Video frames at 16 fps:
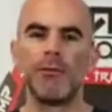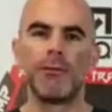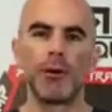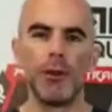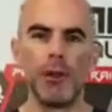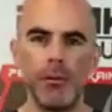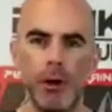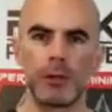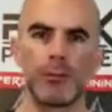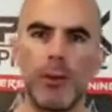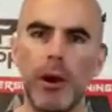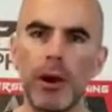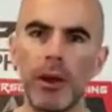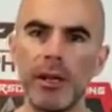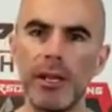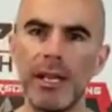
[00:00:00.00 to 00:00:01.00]
For the most
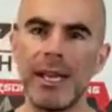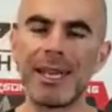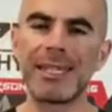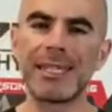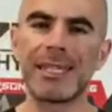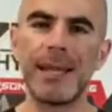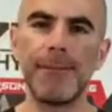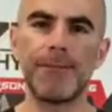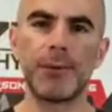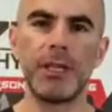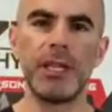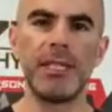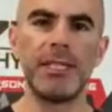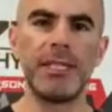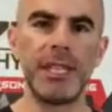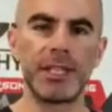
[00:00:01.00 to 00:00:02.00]
part, except for
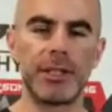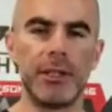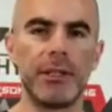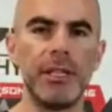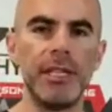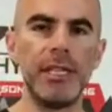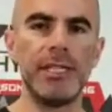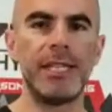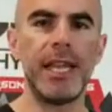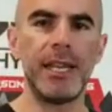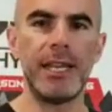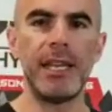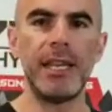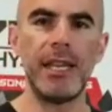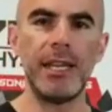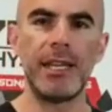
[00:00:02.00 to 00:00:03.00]
the additional needs
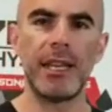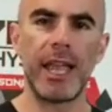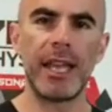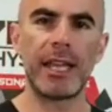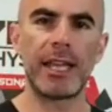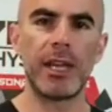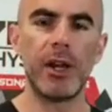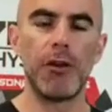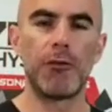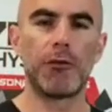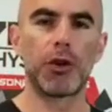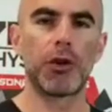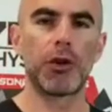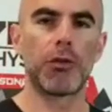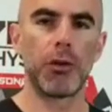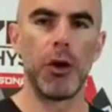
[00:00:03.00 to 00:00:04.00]
they need, like
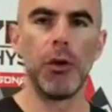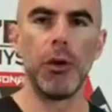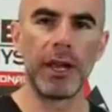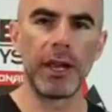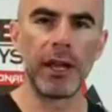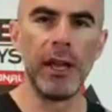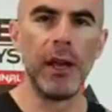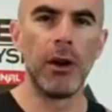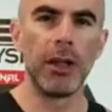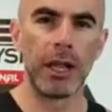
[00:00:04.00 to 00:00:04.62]
for growing,